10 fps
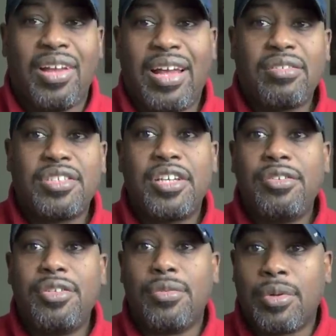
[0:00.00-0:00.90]
I'll
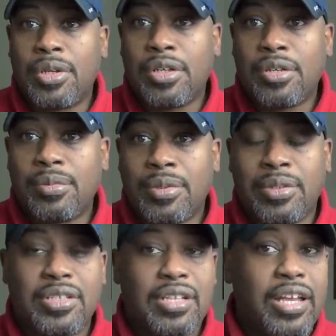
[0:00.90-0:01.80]
tell you, um,
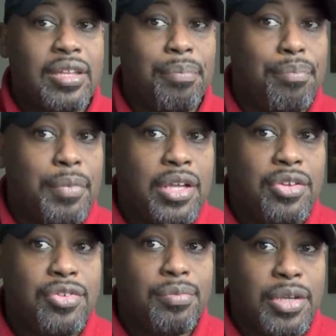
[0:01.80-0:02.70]
unless I got a
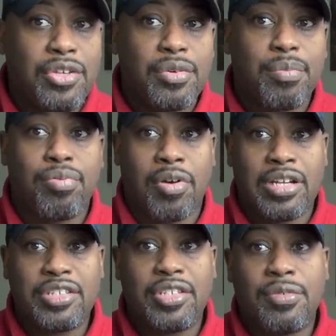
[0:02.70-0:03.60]
major, major
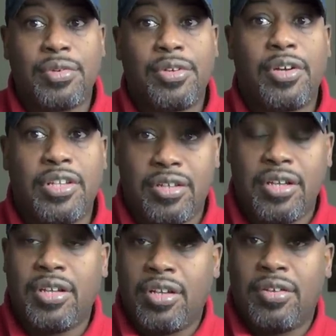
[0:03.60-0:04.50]
project going on, and
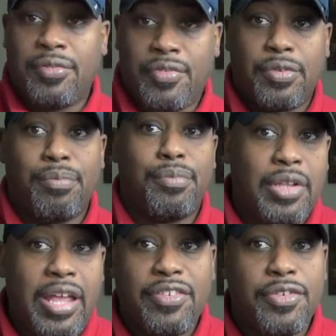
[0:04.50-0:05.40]
for
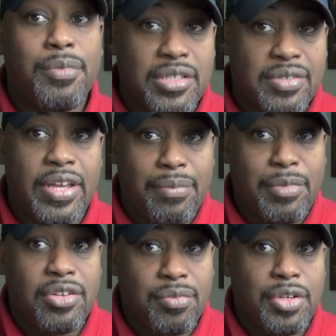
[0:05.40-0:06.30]
last few months I've had
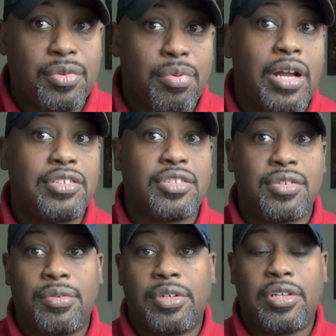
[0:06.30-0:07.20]
major, major projects
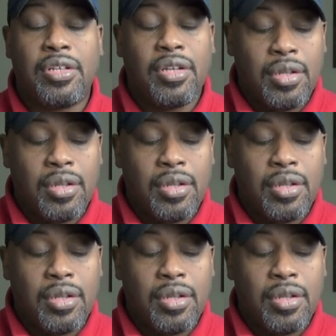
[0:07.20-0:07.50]
going on,